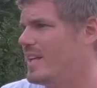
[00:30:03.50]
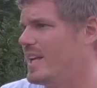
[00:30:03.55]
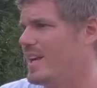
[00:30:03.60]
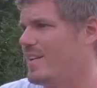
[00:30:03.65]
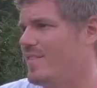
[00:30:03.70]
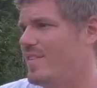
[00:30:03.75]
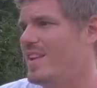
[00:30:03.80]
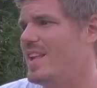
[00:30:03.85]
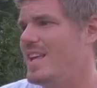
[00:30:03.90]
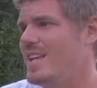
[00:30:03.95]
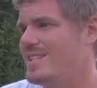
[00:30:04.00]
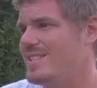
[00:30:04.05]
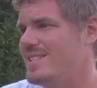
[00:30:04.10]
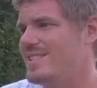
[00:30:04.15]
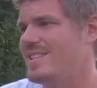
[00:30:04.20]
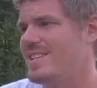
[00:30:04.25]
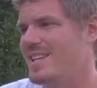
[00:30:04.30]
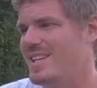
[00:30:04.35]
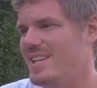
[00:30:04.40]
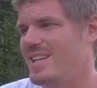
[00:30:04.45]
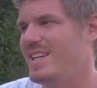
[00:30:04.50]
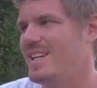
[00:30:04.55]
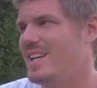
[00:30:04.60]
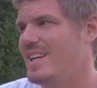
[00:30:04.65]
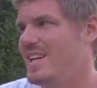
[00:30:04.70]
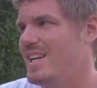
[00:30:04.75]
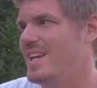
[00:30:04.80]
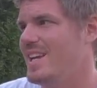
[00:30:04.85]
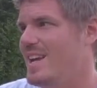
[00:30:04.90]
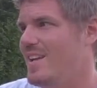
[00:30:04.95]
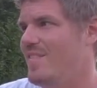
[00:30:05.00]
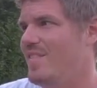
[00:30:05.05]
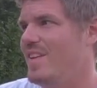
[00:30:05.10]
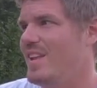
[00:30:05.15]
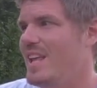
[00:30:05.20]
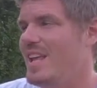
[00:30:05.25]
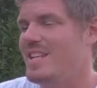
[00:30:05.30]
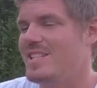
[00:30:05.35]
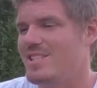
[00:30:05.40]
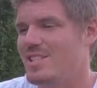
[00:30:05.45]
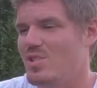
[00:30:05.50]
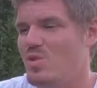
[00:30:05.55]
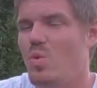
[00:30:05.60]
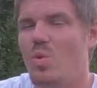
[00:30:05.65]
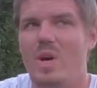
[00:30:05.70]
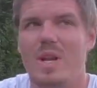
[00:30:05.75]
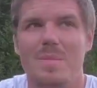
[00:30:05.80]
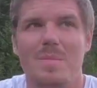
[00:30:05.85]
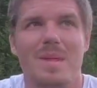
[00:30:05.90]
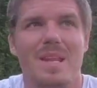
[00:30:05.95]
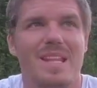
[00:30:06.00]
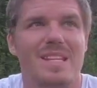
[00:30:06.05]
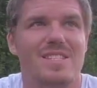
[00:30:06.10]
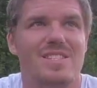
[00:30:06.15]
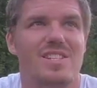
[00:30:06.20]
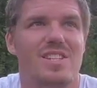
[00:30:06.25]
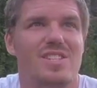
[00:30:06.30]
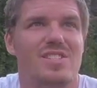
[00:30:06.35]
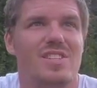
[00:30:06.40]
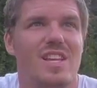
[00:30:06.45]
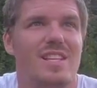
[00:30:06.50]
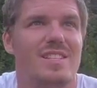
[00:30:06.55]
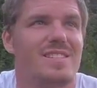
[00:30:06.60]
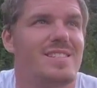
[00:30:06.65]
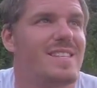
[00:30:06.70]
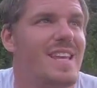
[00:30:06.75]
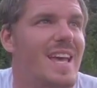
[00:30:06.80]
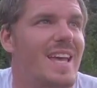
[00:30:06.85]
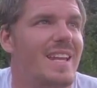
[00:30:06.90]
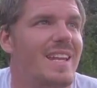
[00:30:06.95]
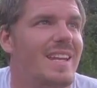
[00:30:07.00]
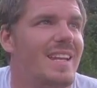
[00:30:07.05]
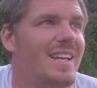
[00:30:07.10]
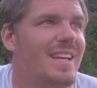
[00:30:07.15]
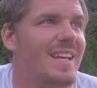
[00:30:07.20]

Like if it hits 20 minutes to sunset